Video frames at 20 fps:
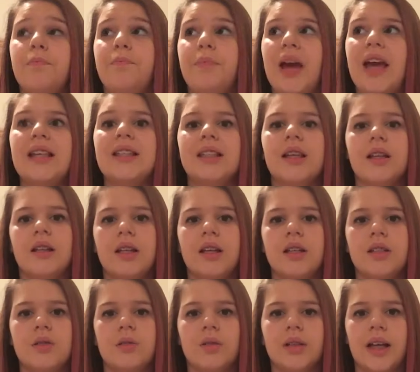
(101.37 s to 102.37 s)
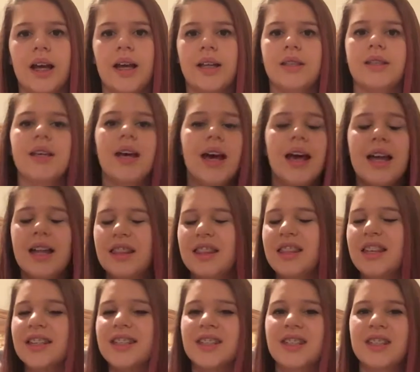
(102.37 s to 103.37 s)
basically a school dance.
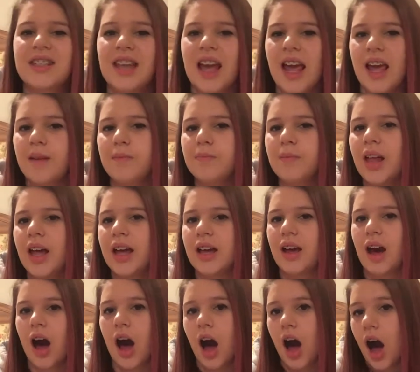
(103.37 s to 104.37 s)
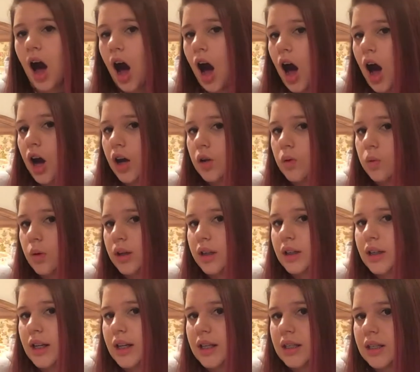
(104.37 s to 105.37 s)
The same, like,
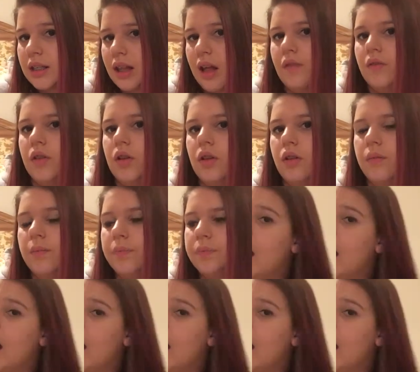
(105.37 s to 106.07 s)
awkwardness level.